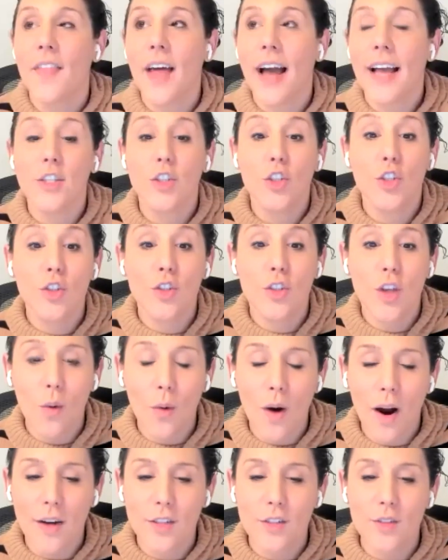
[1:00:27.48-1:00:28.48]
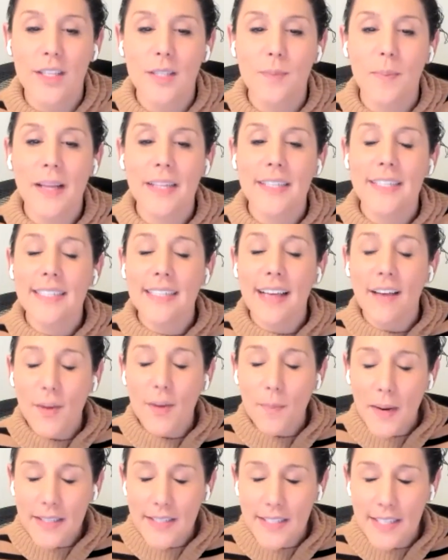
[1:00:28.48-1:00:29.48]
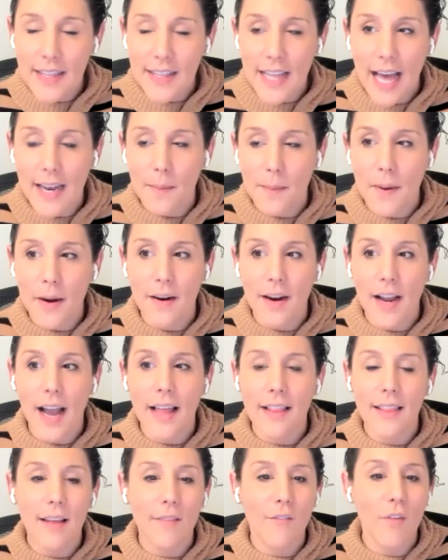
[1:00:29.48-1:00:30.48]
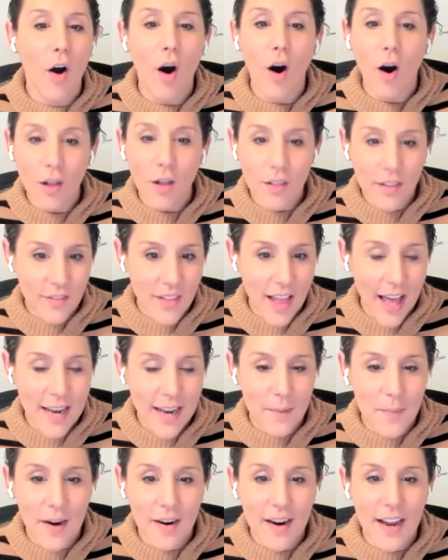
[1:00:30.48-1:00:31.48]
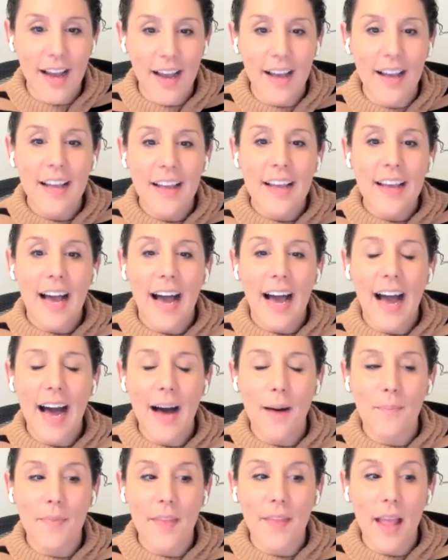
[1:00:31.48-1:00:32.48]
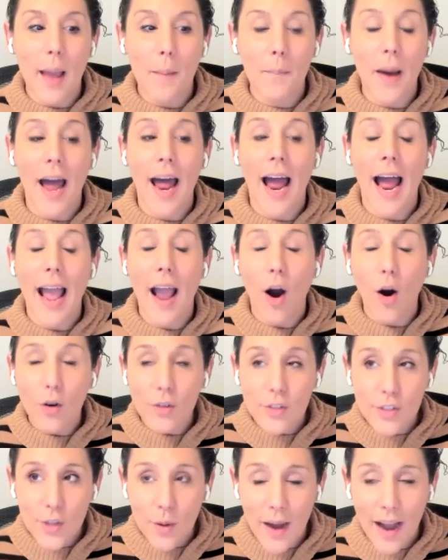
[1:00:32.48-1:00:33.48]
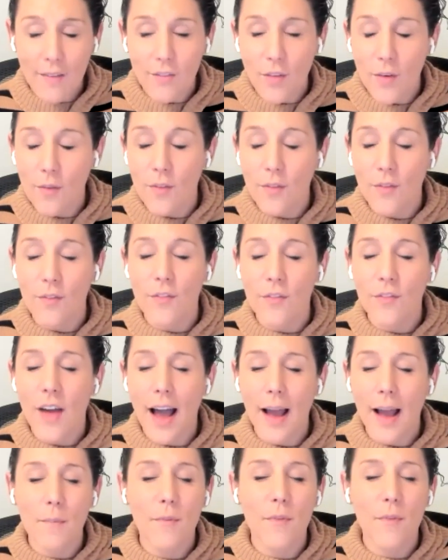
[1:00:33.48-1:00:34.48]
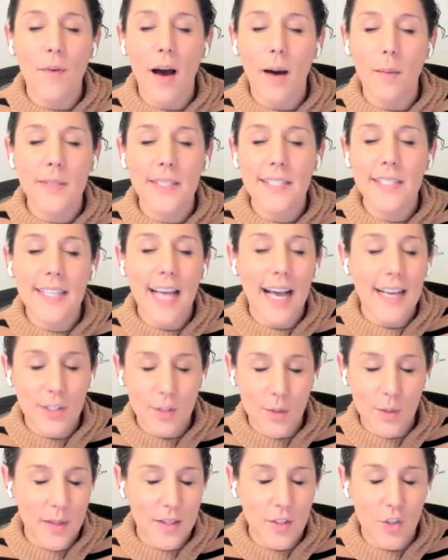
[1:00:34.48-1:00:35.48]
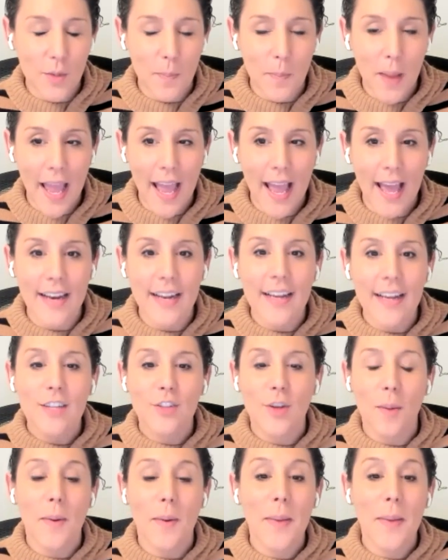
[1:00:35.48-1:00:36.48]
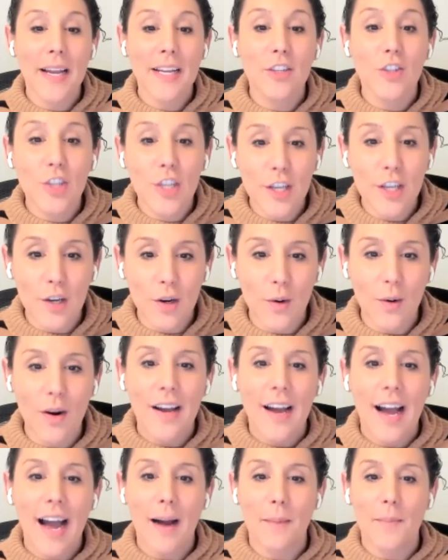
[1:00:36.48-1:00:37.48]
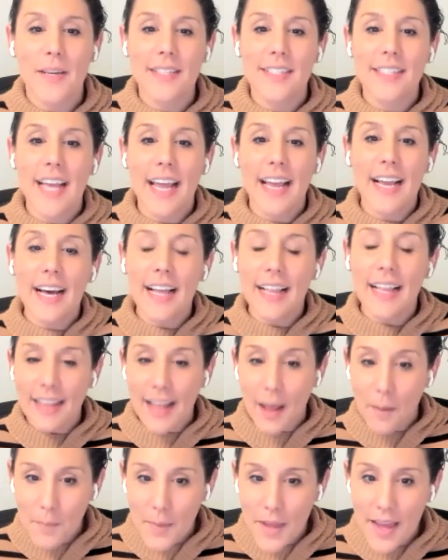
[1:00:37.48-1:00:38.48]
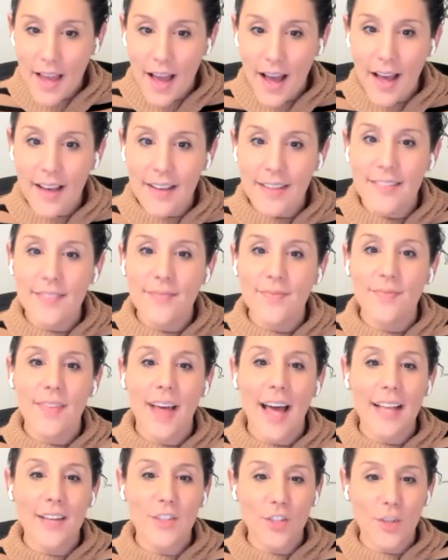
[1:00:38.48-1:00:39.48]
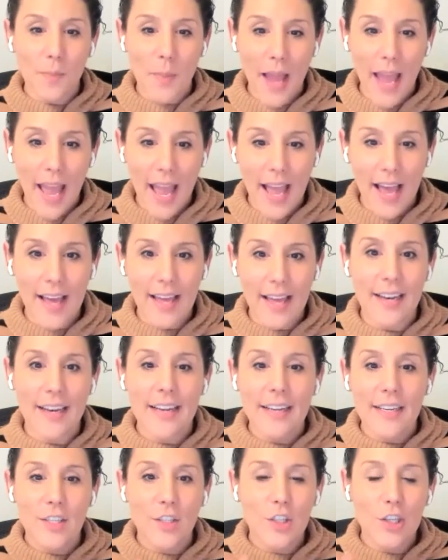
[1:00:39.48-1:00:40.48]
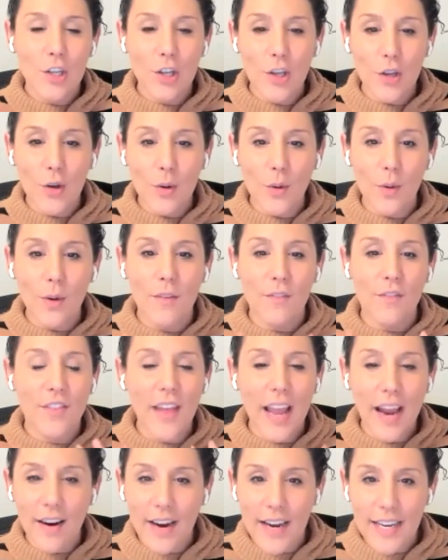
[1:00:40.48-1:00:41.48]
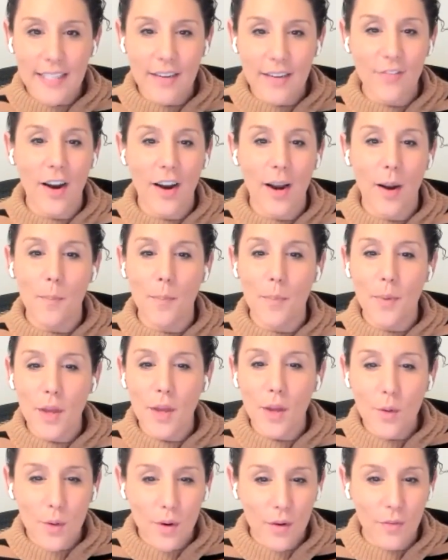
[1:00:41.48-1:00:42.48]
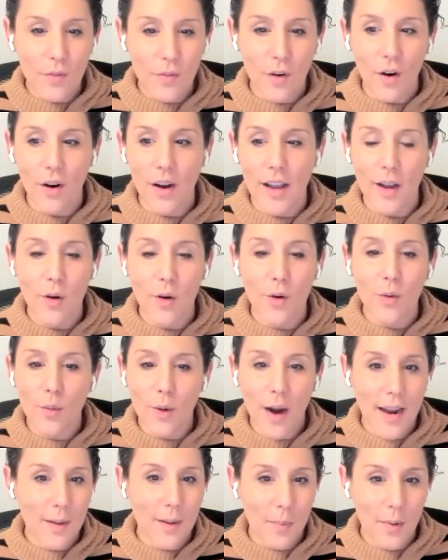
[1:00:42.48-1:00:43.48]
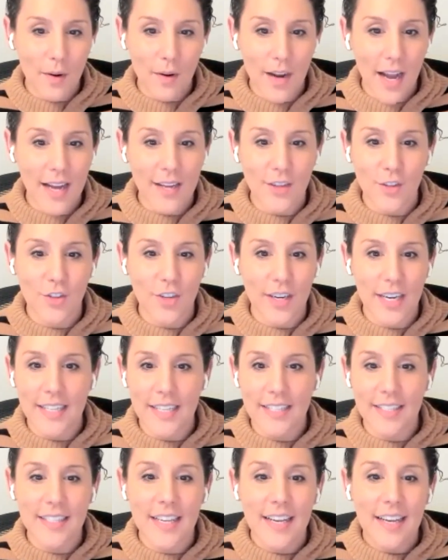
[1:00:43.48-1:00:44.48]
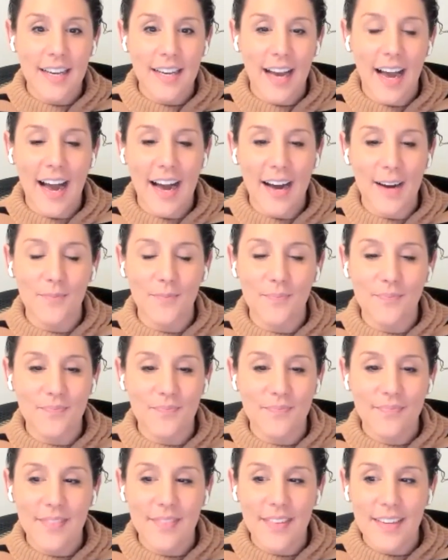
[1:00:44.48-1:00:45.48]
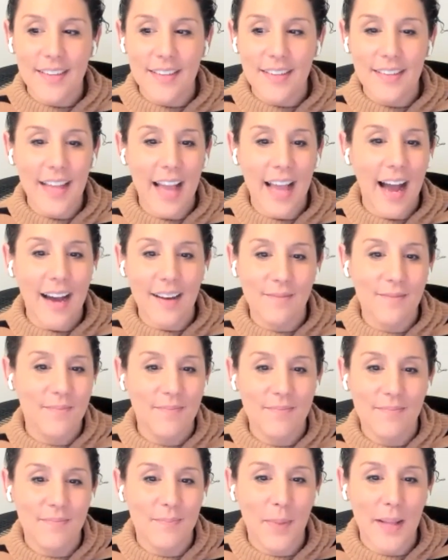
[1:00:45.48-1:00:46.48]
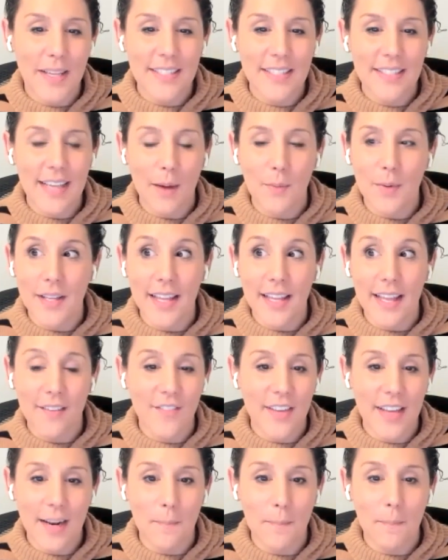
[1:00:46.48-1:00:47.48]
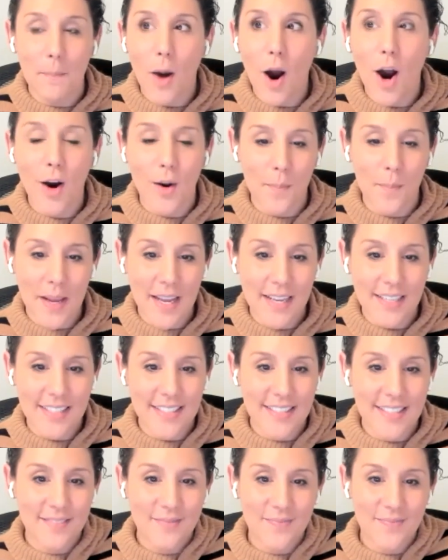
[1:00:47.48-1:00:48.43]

that is so hard. So I spent seven months in Latin America. I love all of Latin America. Um, but I also have, a, I'm obsessed with Japan. So I'm going to pick two. I'm going to say Colombia and Japan, two very different, beautiful, incredible countries. Um, yeah. Places I would live in a heartbeat.